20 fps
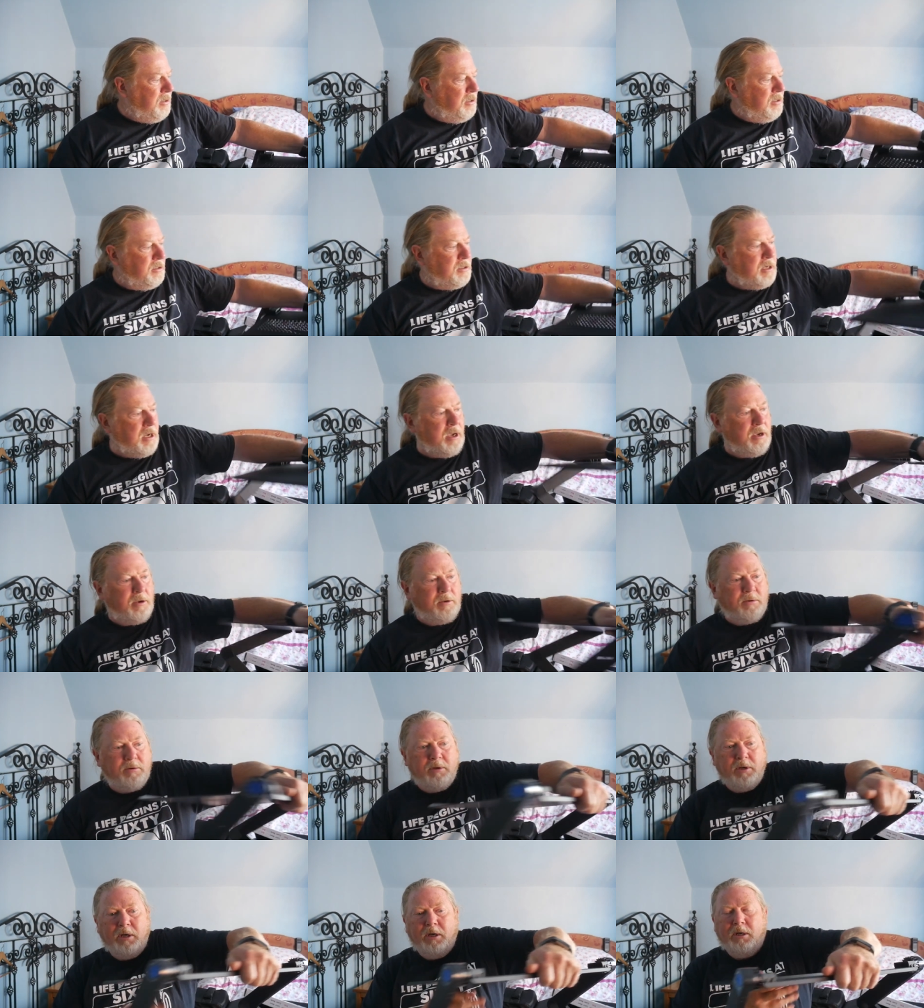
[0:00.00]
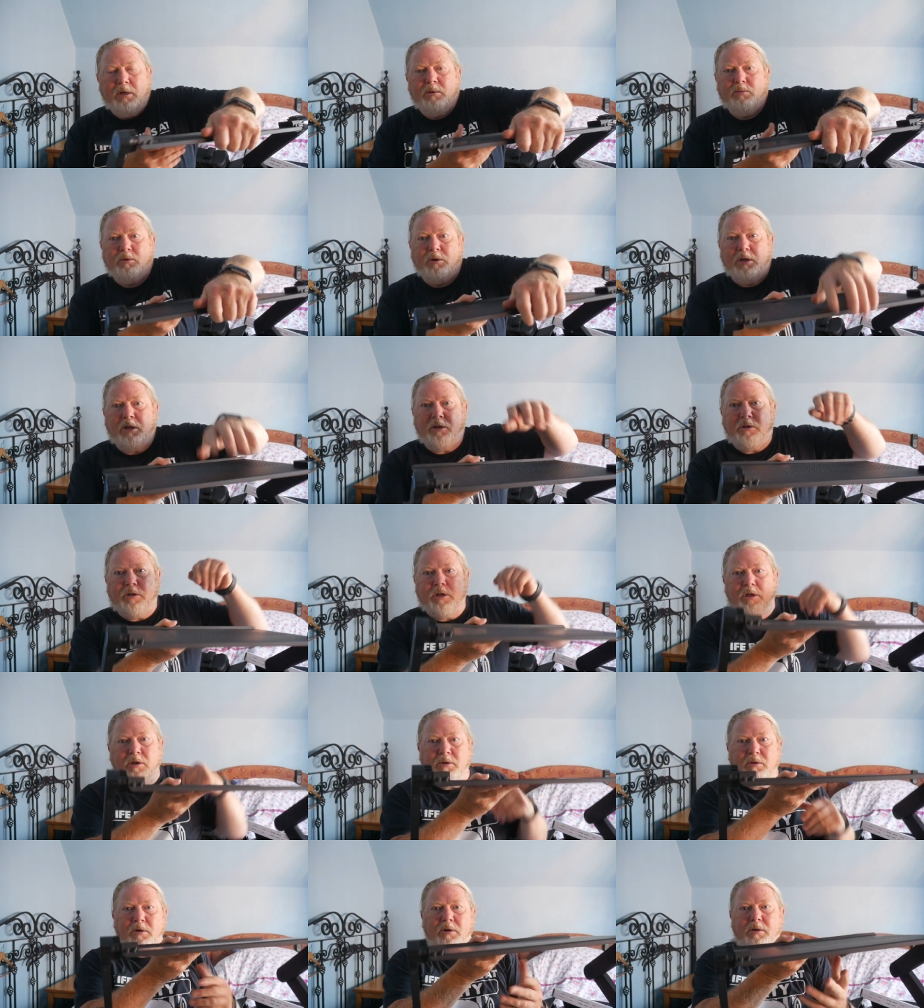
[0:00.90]
So what you
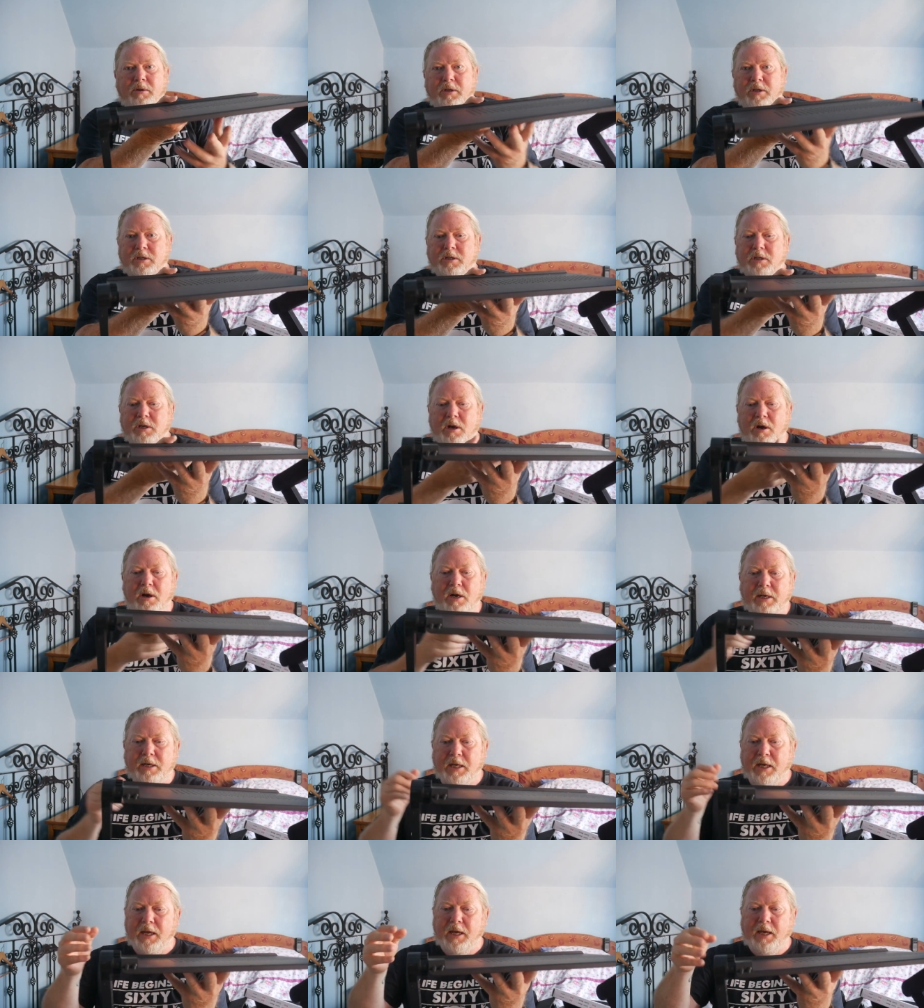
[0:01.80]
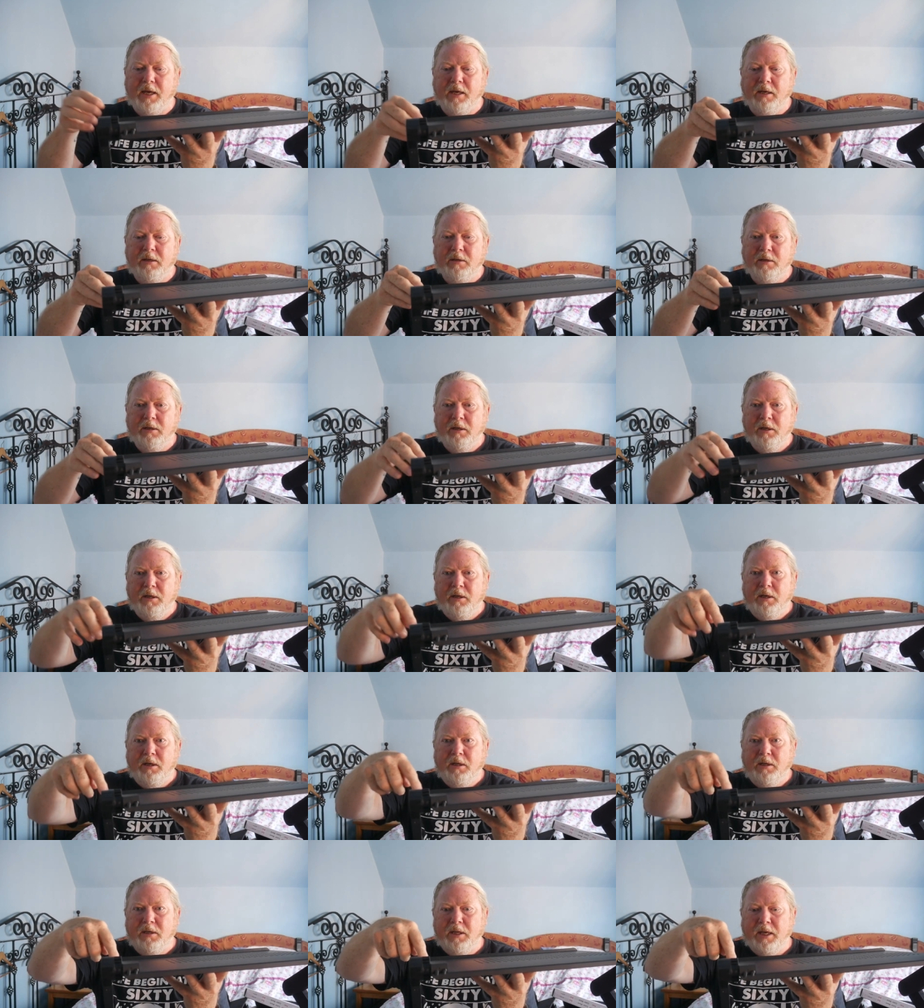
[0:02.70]
do on the side here
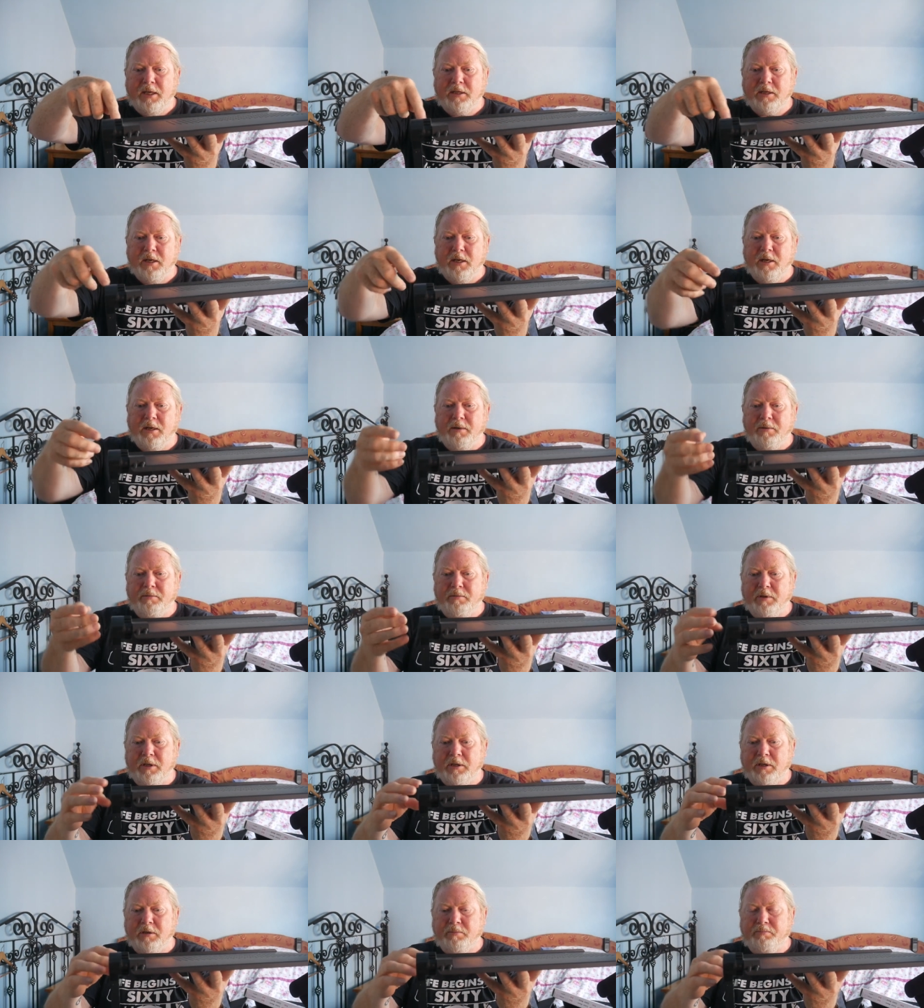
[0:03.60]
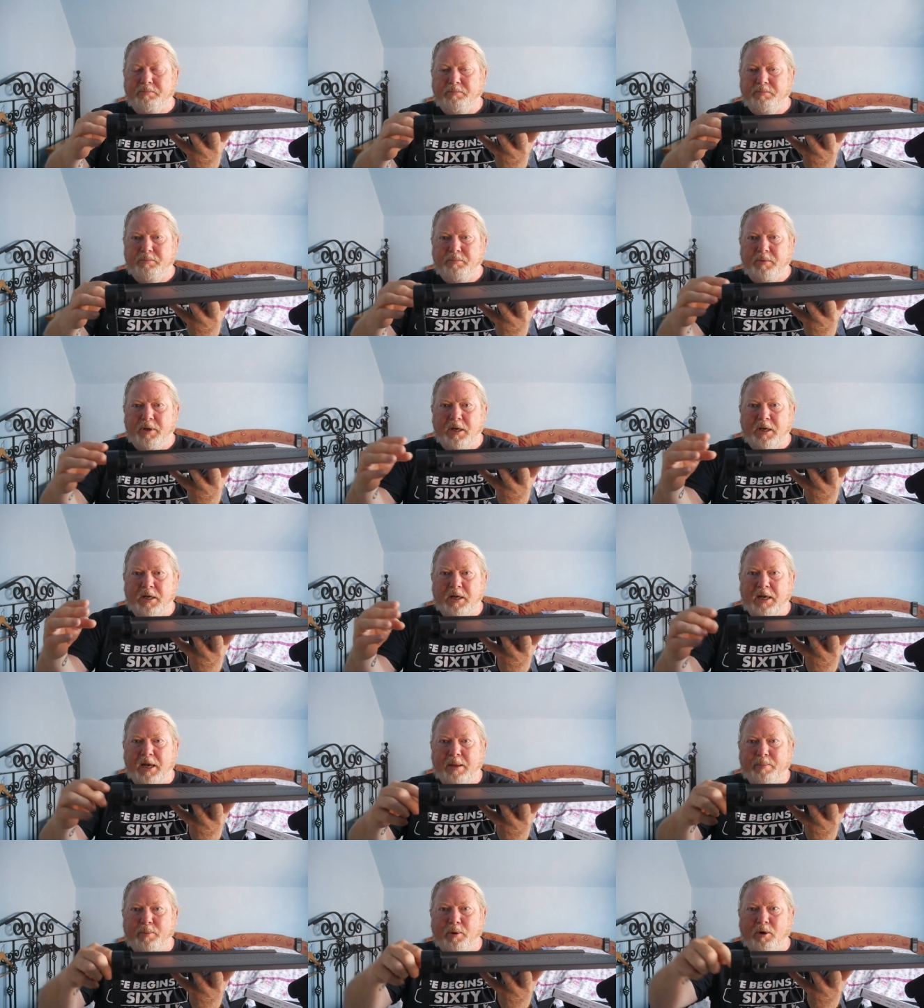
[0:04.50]
there's a there's a, a
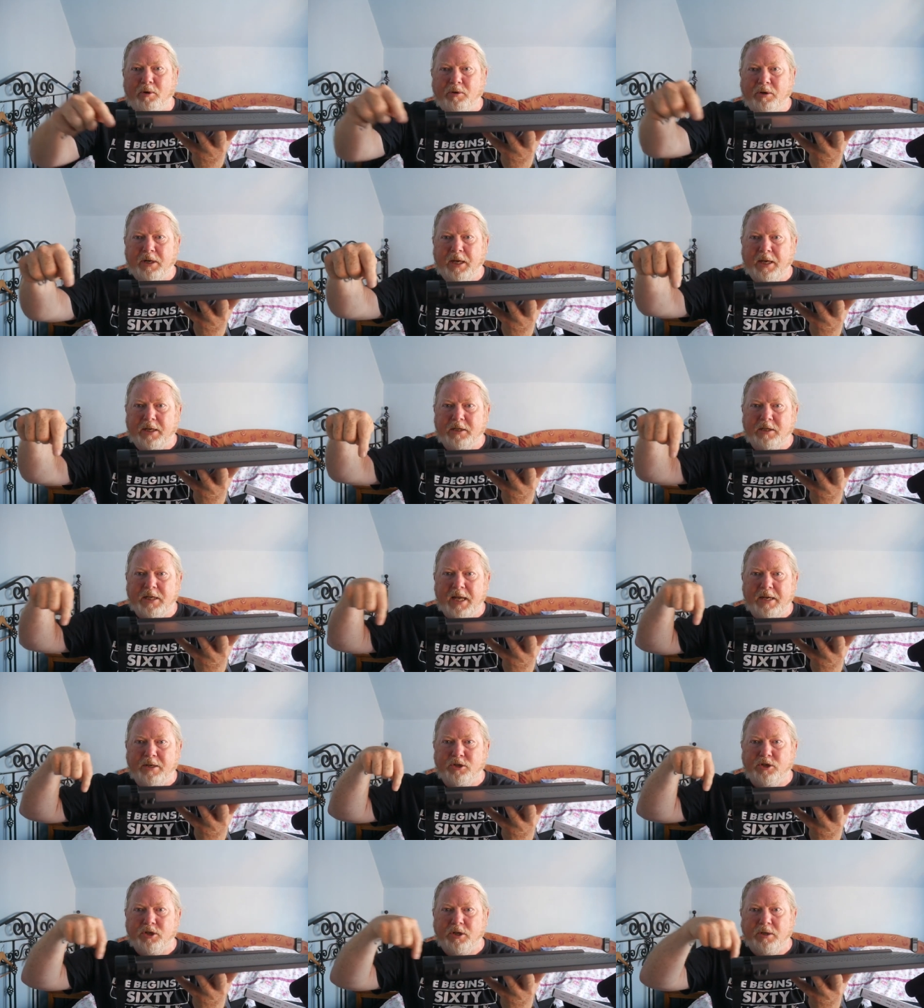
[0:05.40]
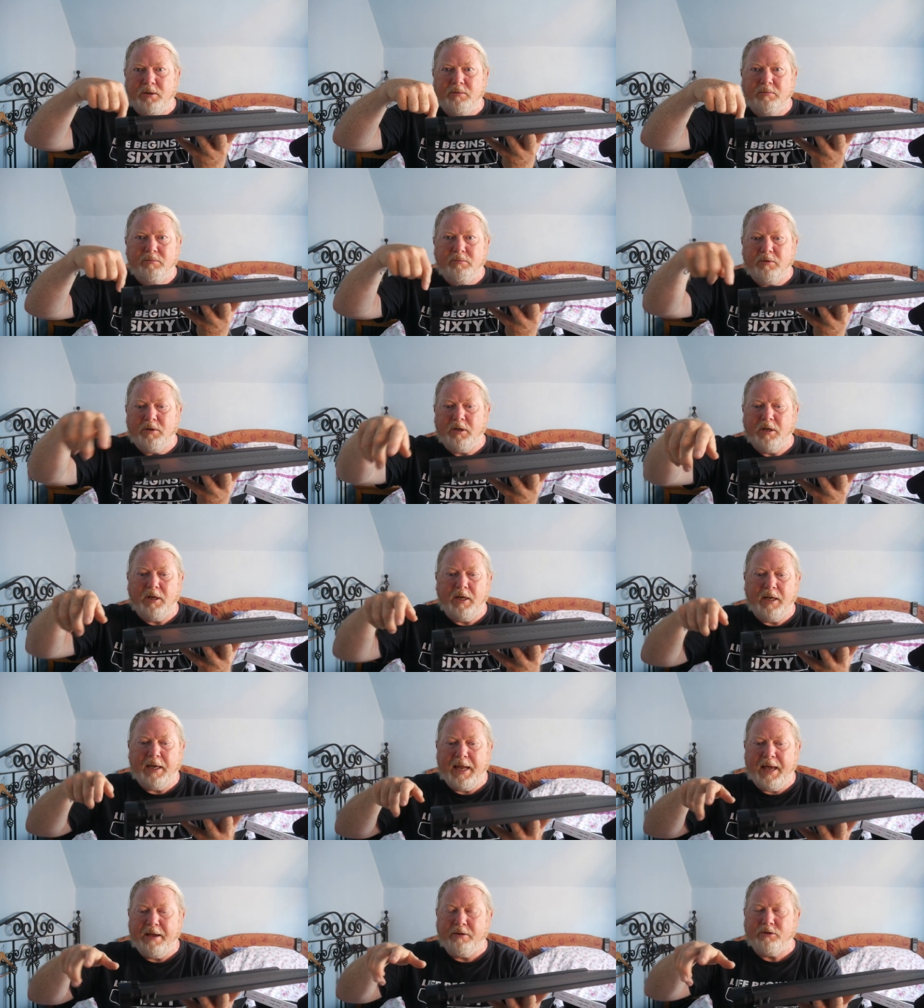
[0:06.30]
clip-on extension that
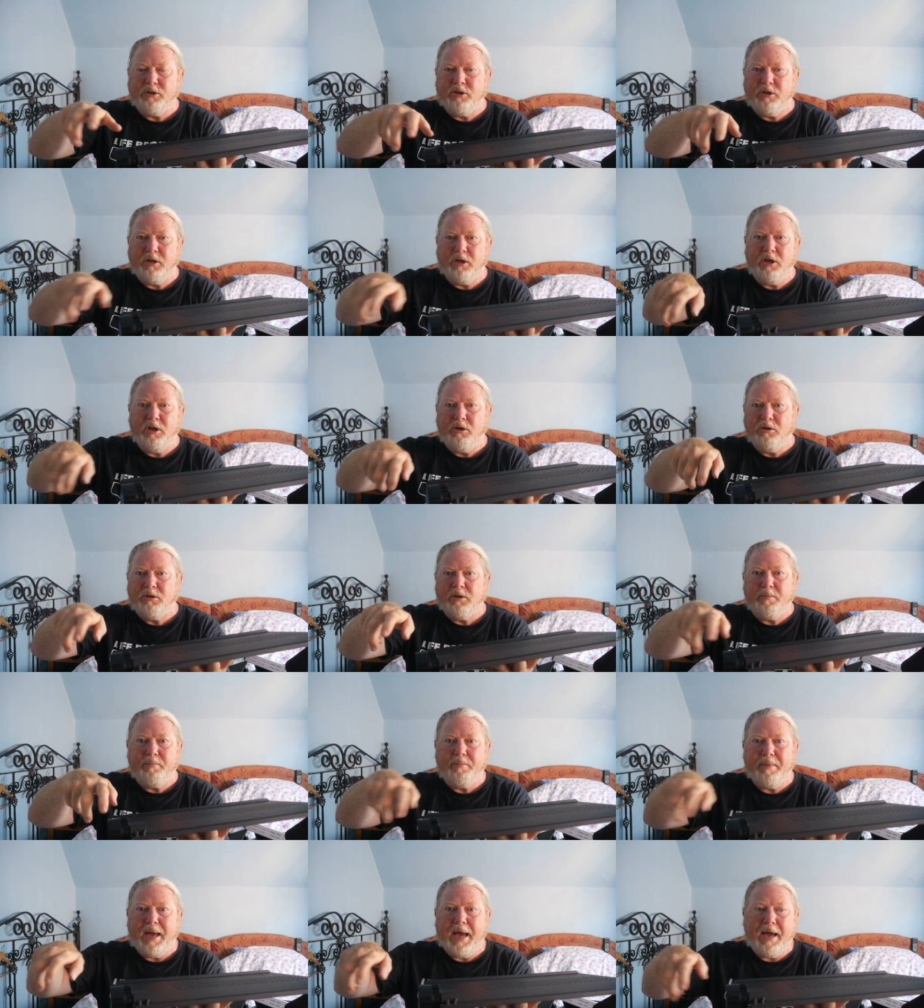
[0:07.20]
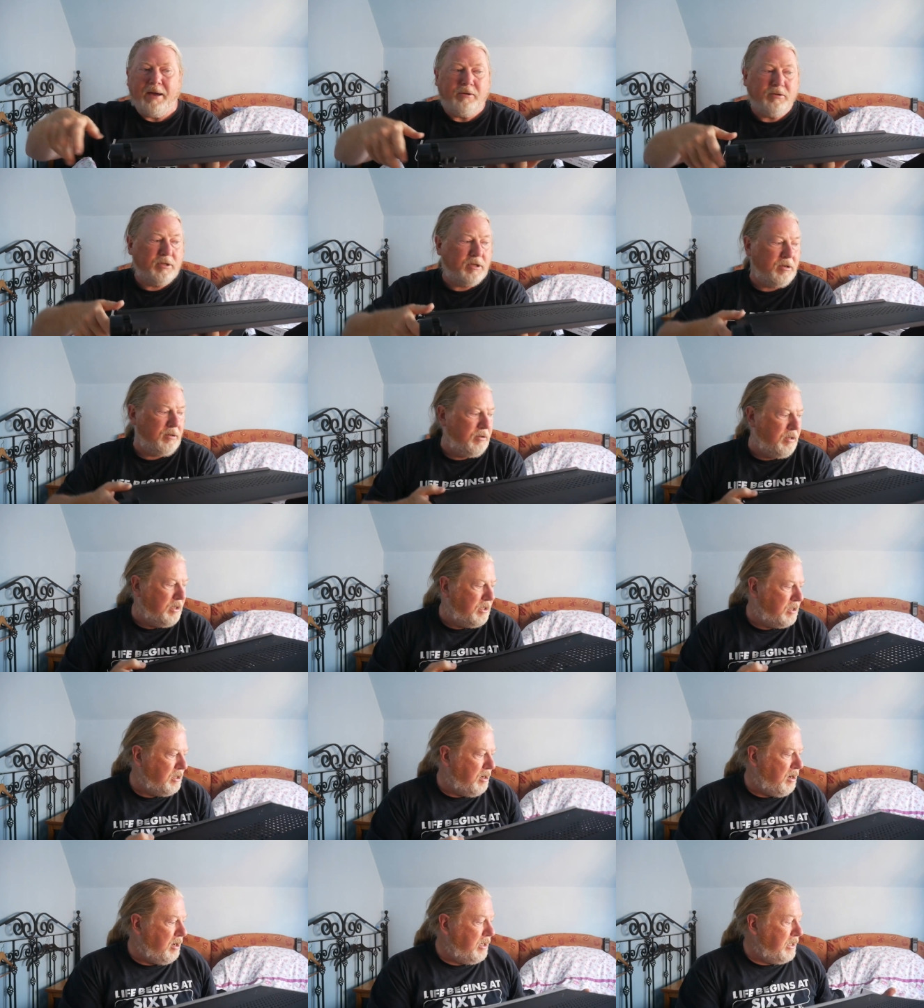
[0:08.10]
allows you to use a mouse on the
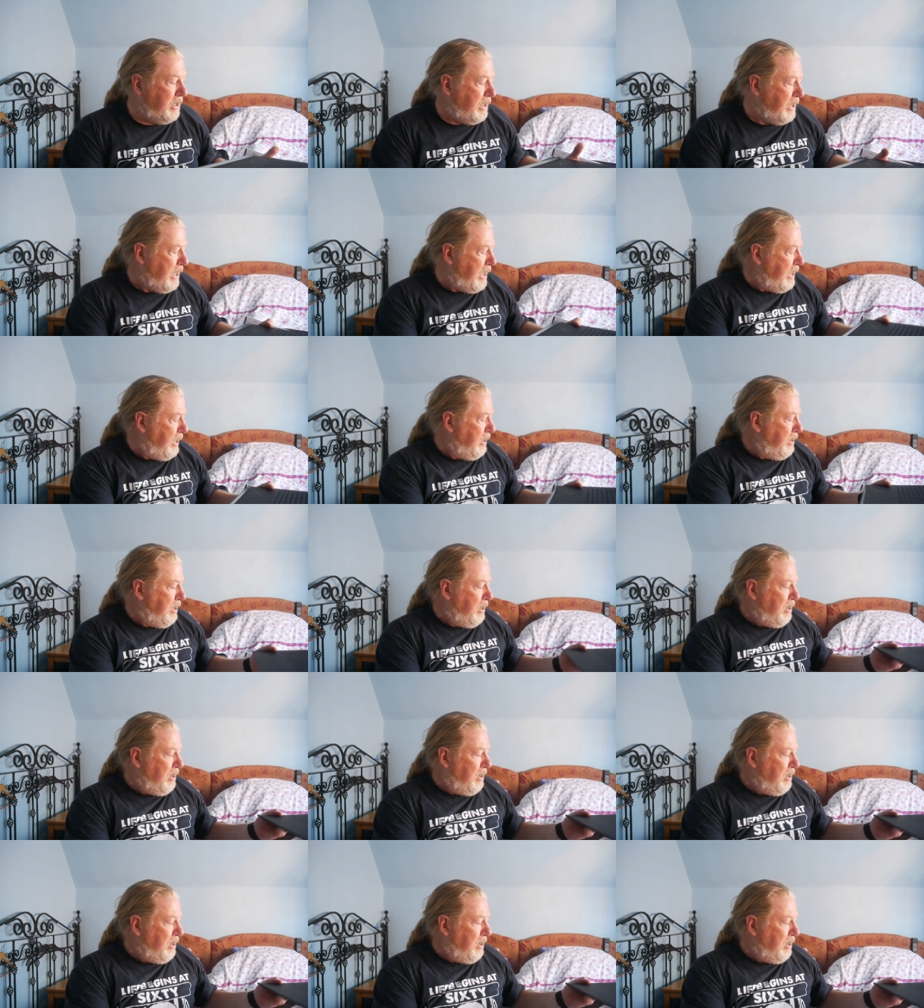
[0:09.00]
side of there,